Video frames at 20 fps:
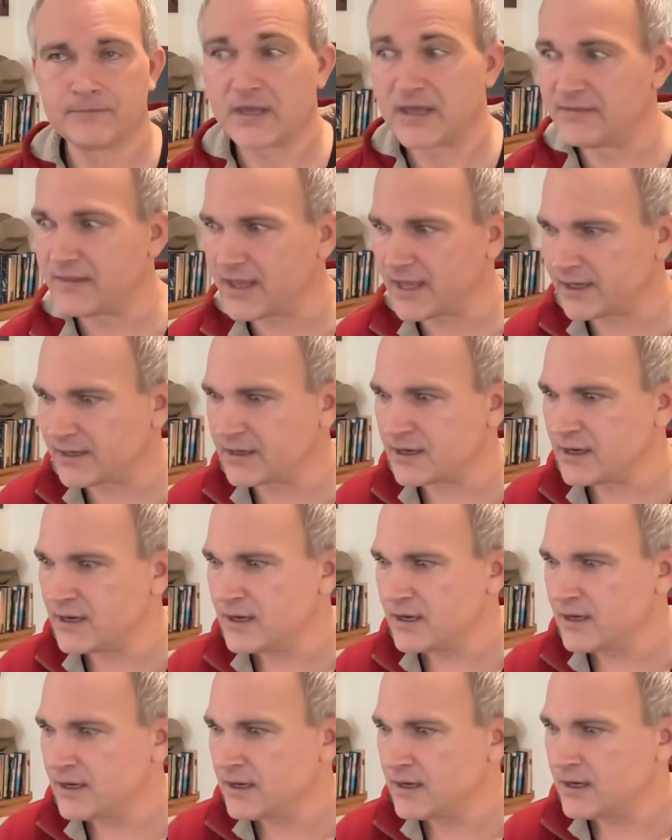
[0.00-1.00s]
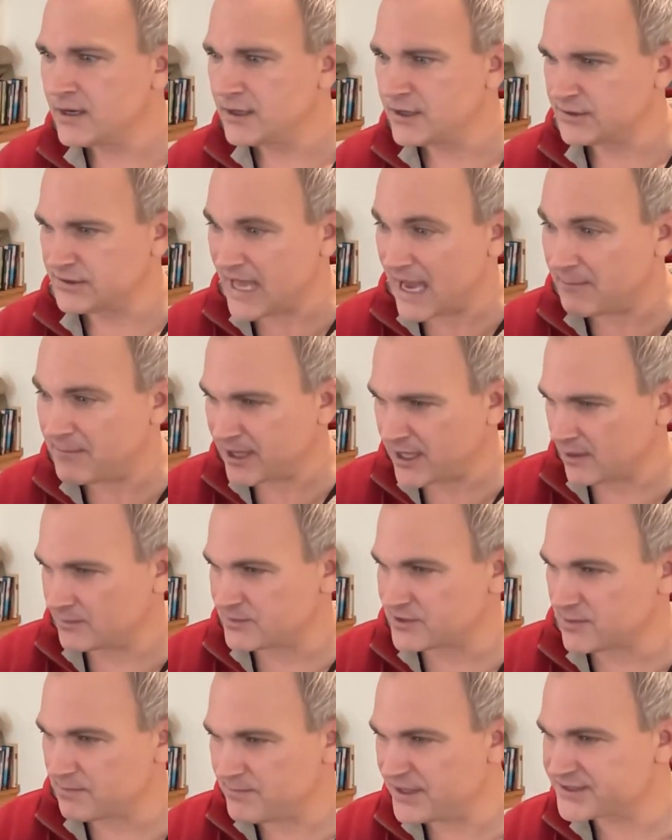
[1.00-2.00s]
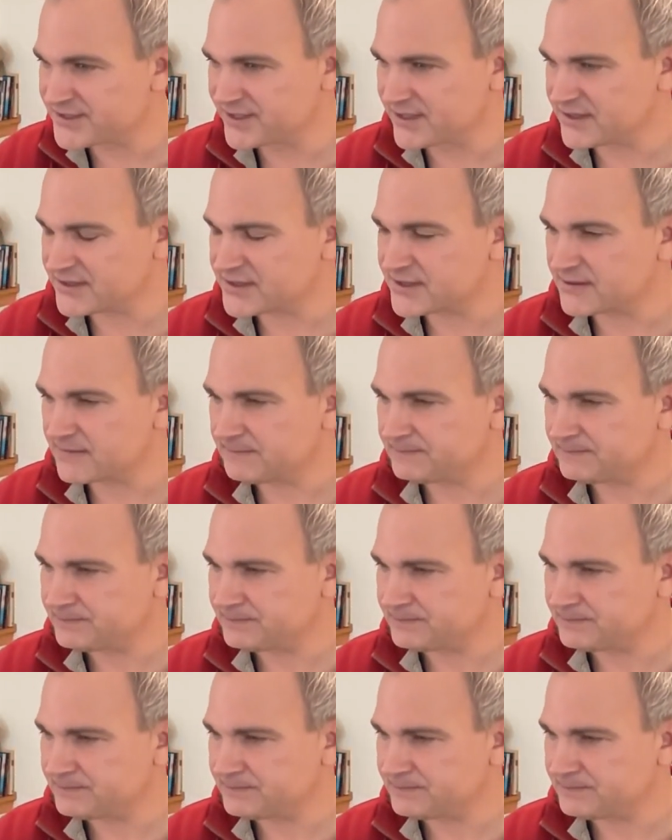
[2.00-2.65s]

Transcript: And then that becomes a business